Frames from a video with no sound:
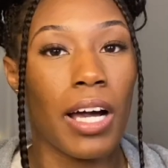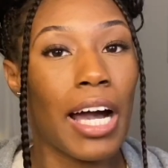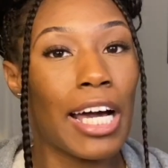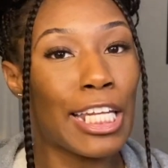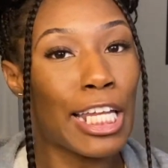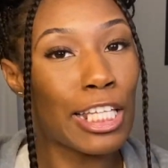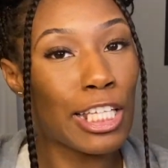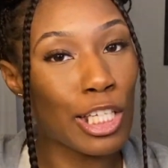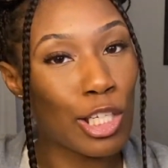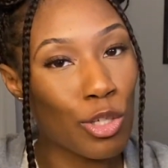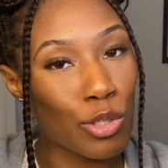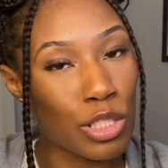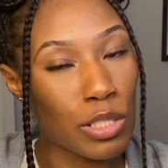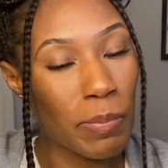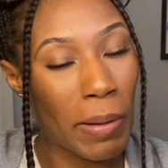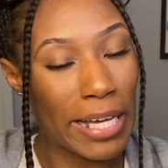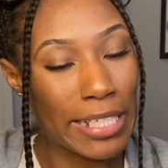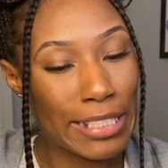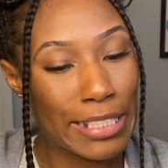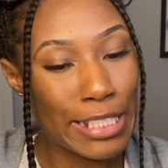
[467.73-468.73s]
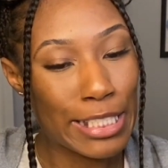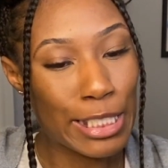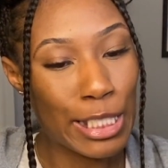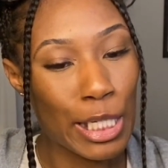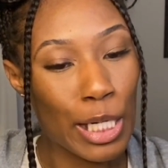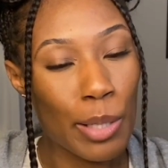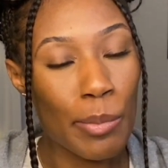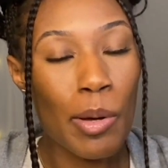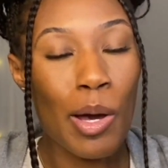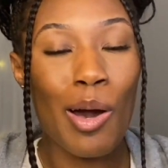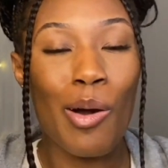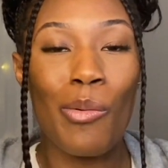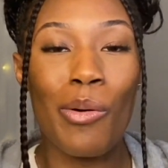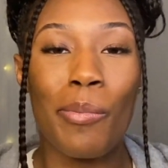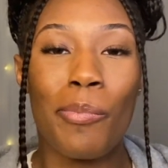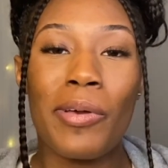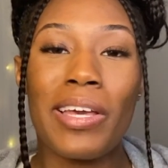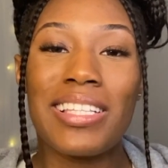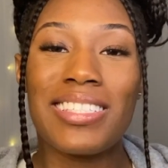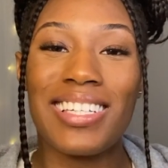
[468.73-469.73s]
Another little spicy tip
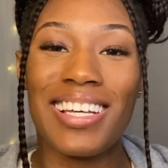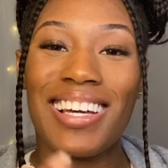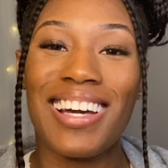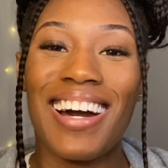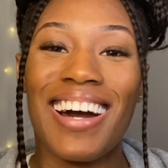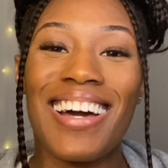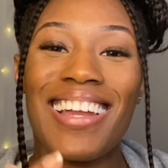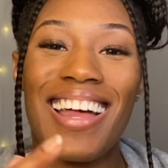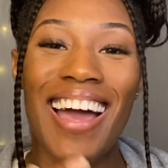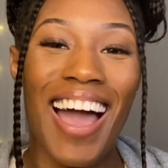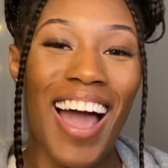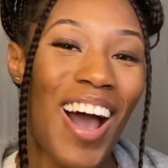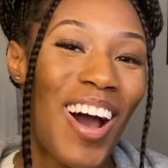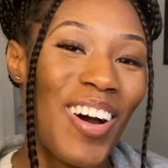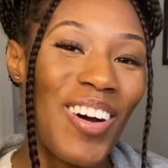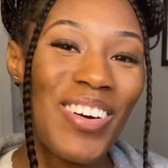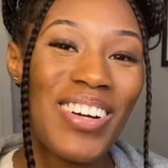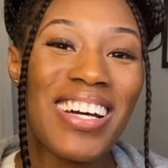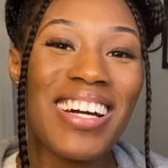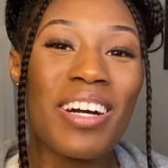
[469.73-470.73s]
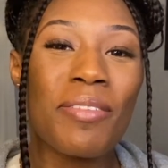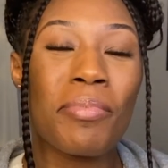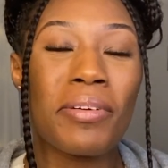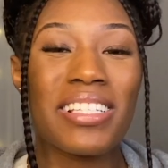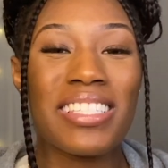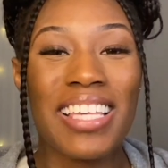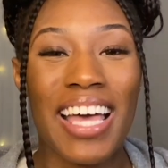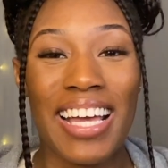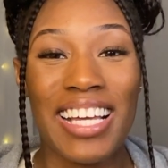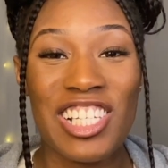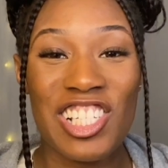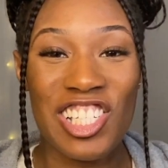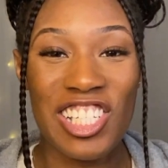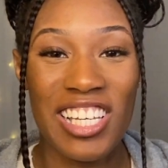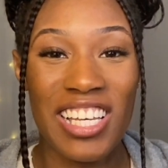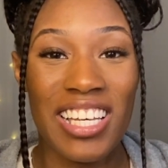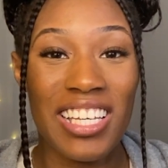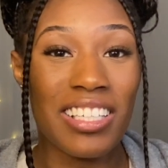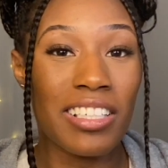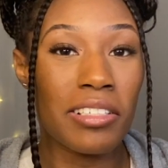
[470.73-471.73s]
would be to cut out
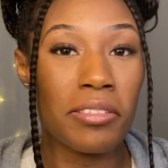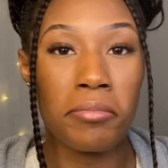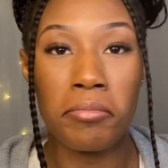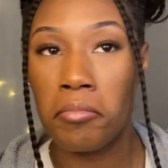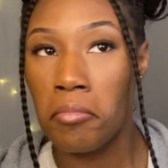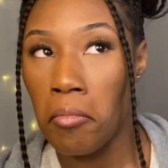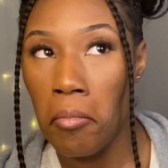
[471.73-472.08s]
protection